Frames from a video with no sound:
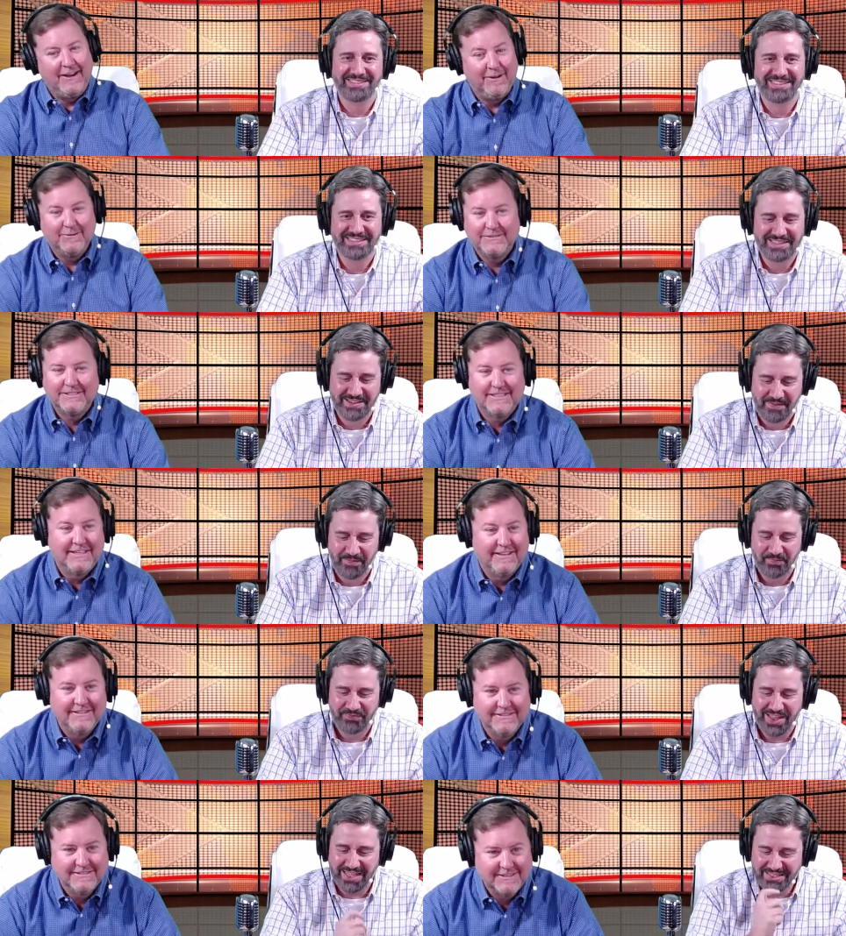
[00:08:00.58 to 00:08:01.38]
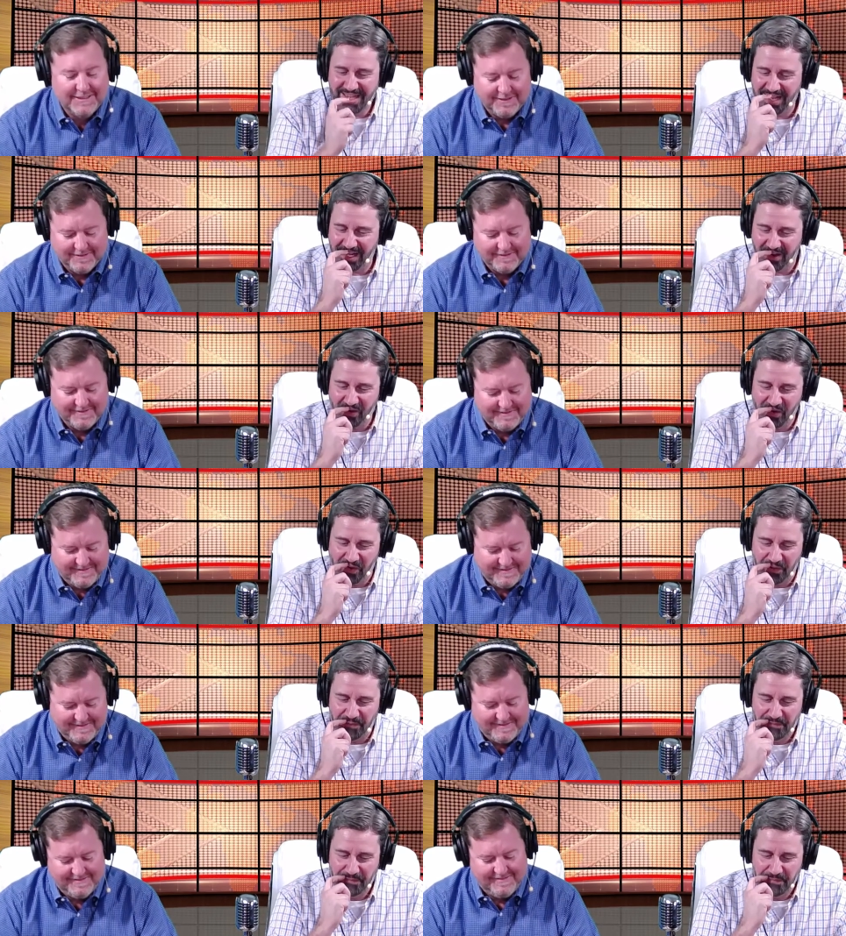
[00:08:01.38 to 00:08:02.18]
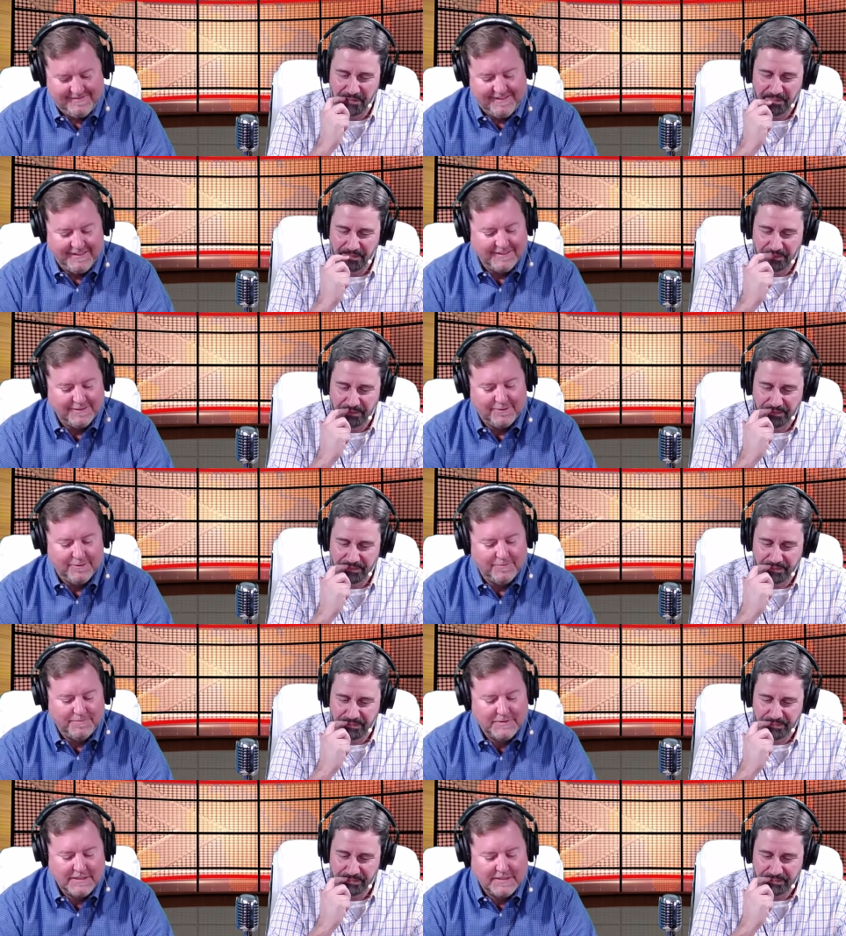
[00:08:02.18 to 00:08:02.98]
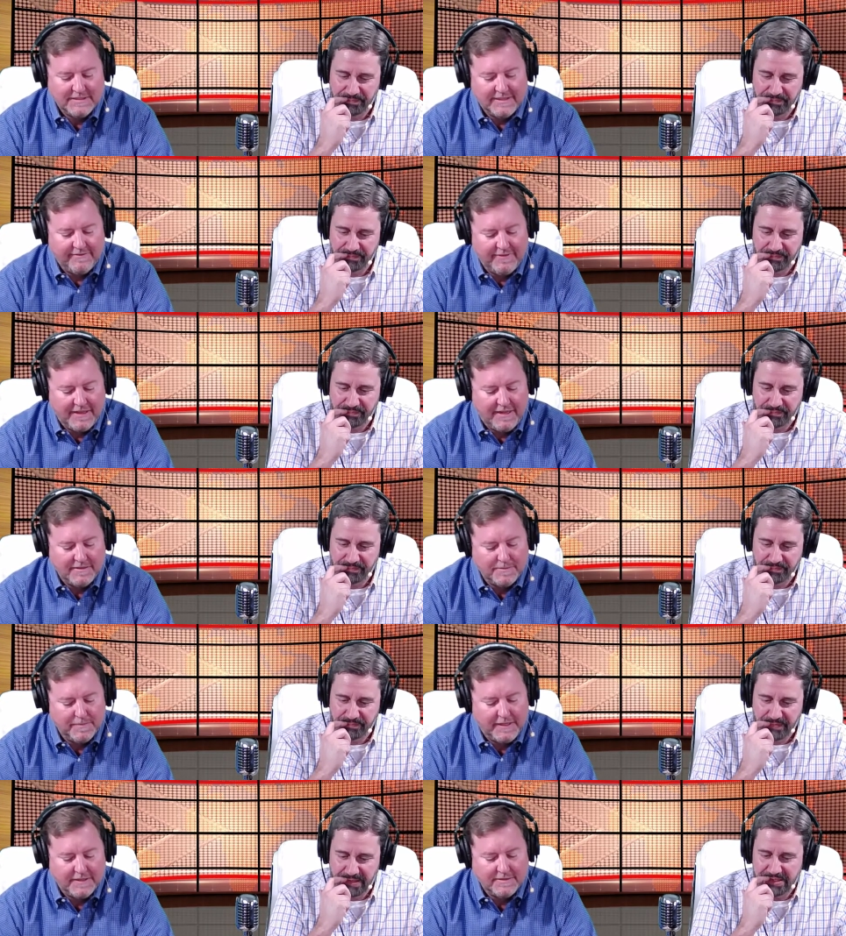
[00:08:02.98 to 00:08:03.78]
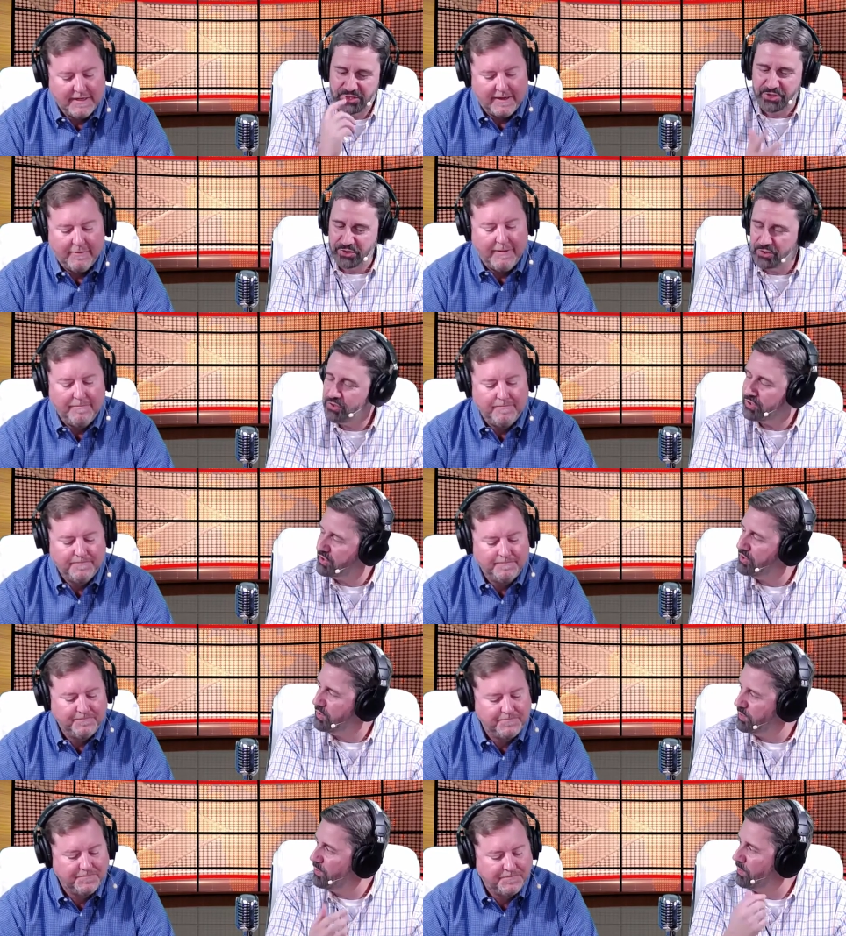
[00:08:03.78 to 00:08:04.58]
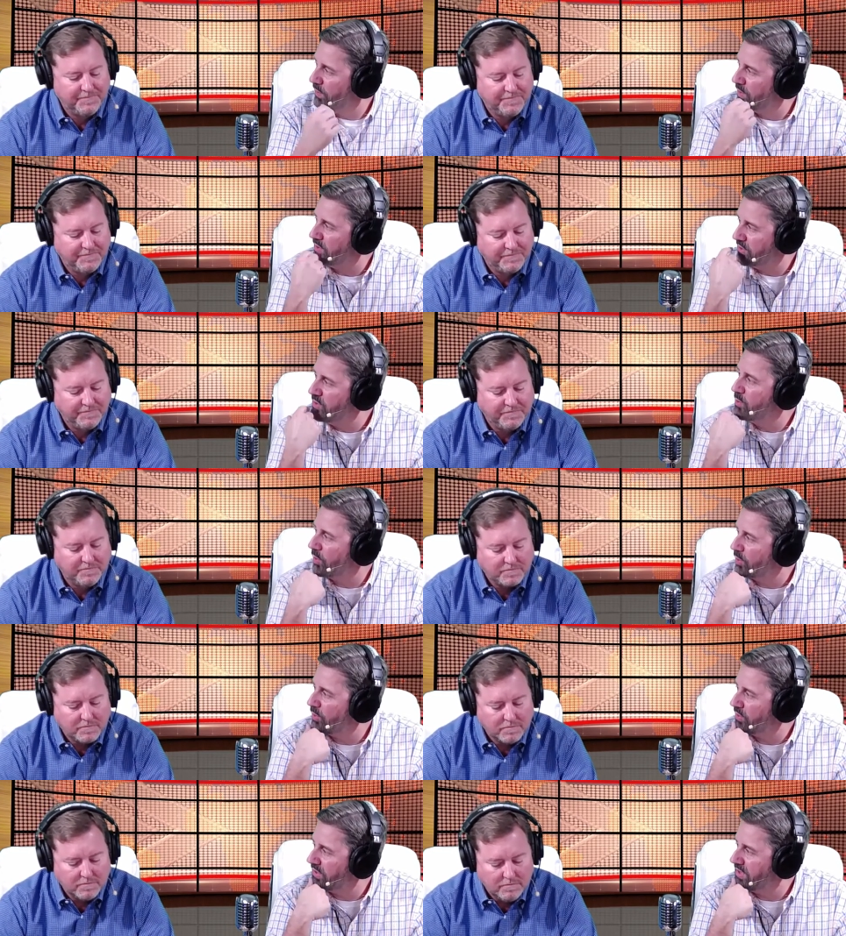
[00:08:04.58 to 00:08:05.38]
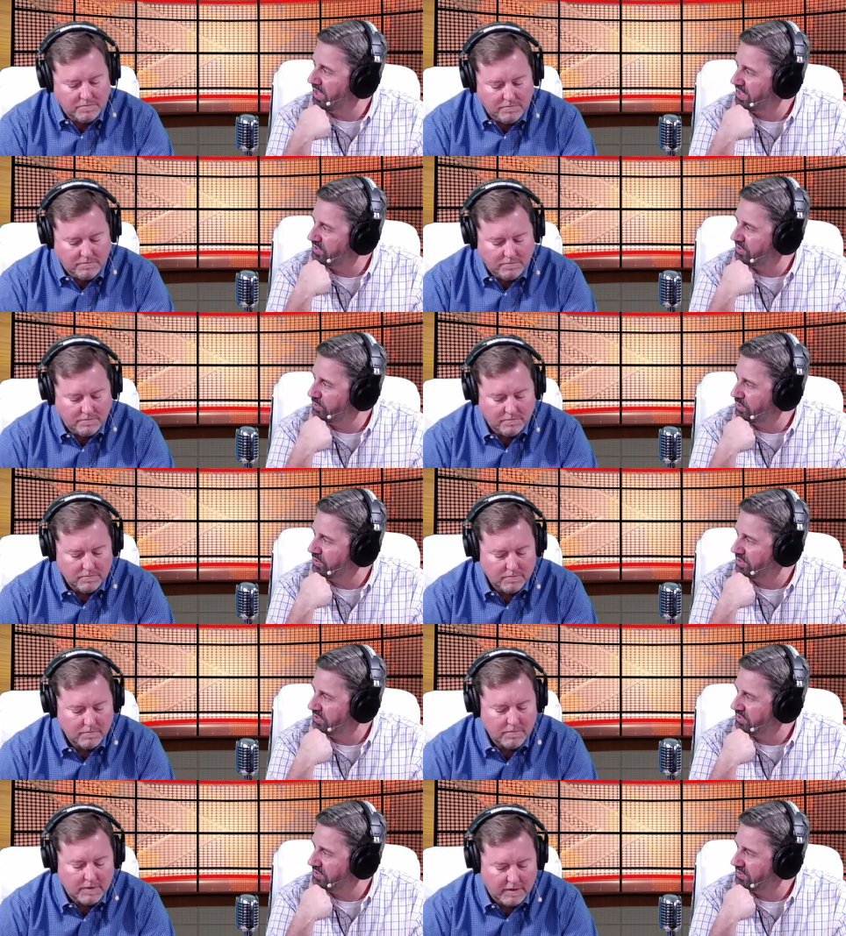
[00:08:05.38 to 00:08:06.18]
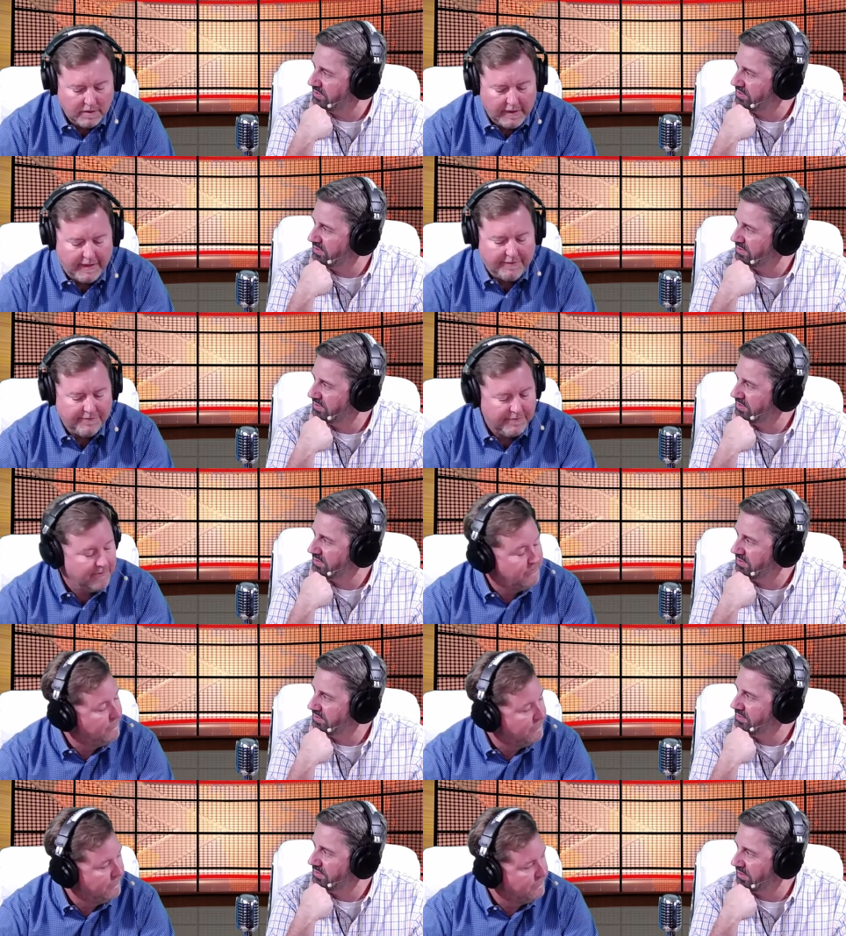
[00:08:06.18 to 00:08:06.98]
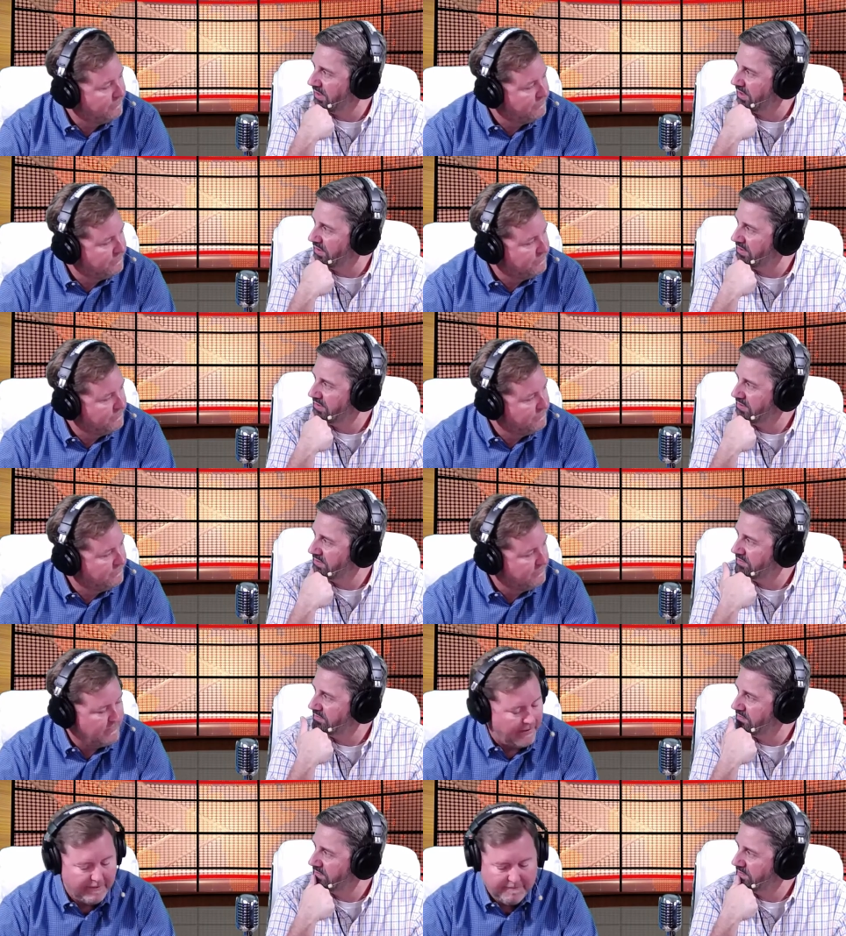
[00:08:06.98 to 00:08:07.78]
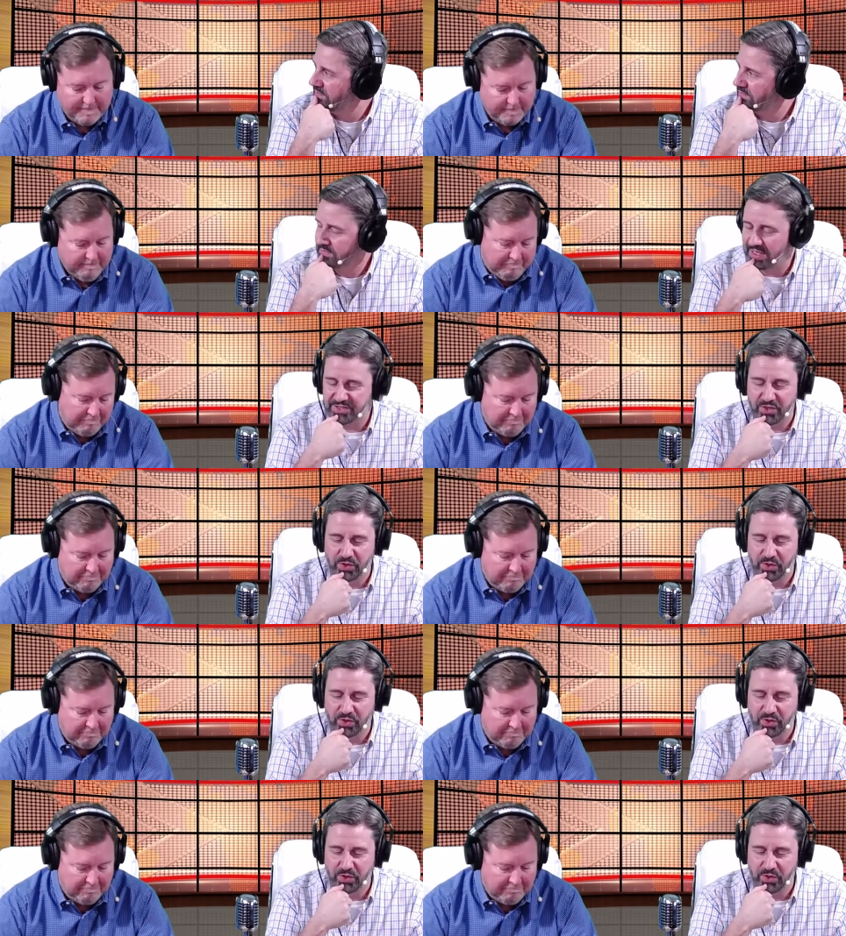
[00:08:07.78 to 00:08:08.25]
Speaker 1: don't sell.
Speaker 2: That's kind of cool.
Speaker 1: It is cool. sixty-seven thousand bucks.
Speaker 2: Anyway. Do you do you work you work with clients who do this? Yes.
Speaker 1: Yeah. Yeah. That's